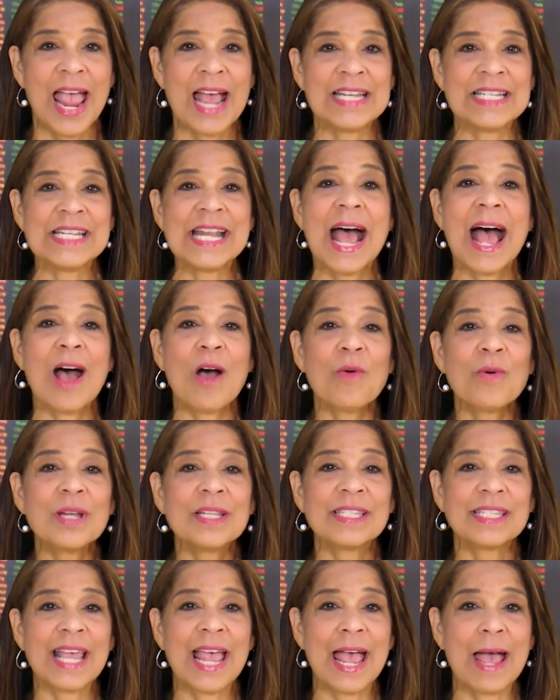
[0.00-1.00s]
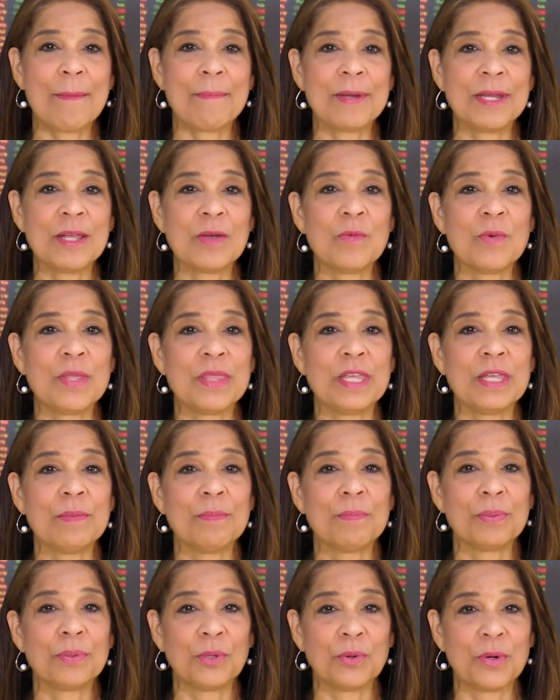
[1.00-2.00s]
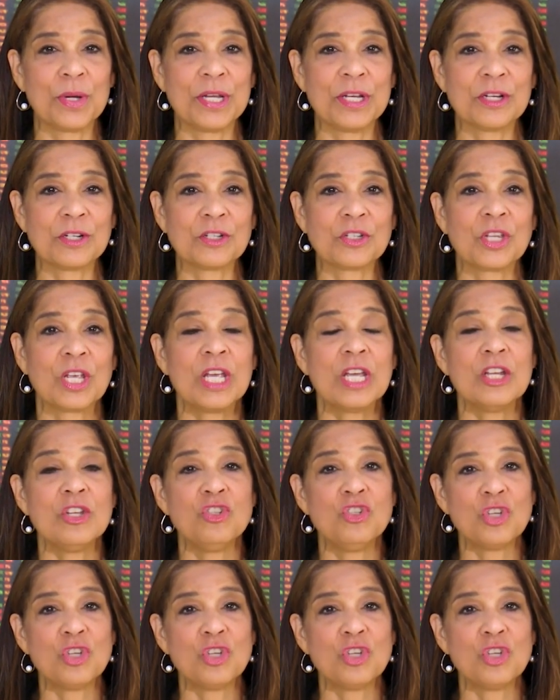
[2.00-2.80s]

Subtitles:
and now it's happening with employers,